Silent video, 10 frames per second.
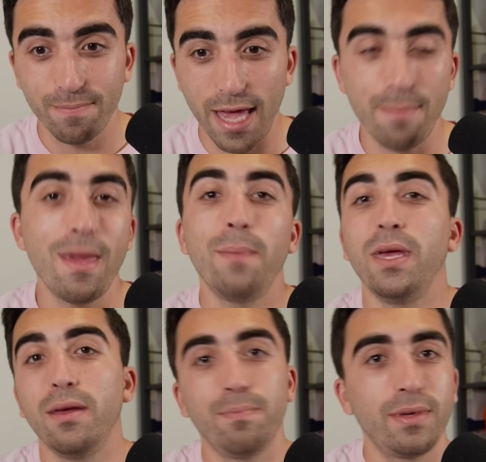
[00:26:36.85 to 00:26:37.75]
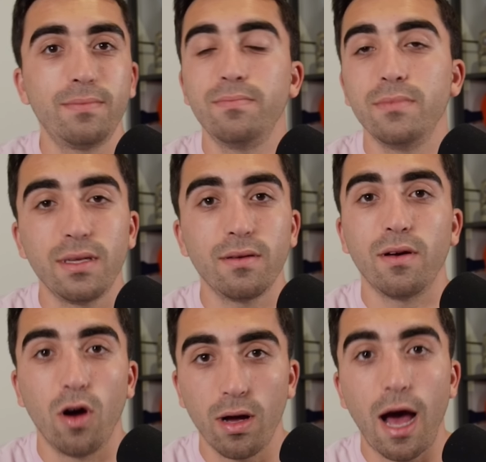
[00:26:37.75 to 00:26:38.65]
And maybe
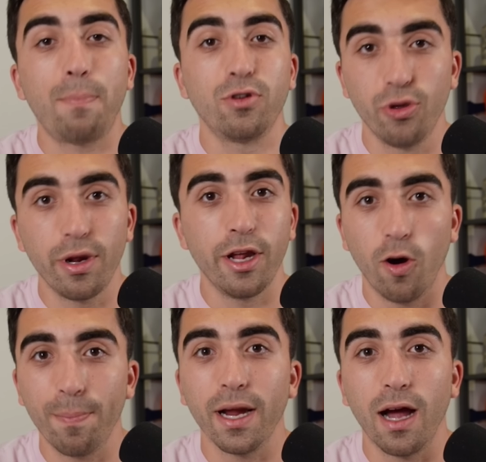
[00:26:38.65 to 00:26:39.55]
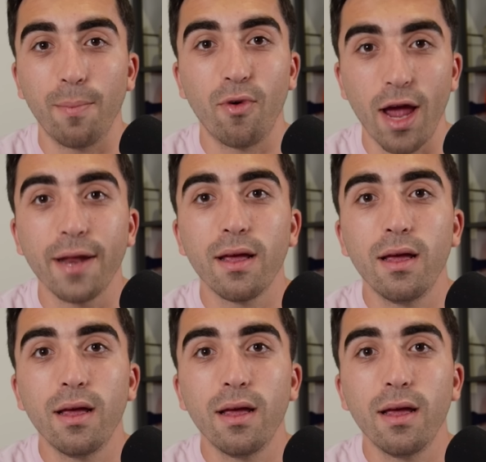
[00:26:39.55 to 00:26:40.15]
opportunity opening up, right?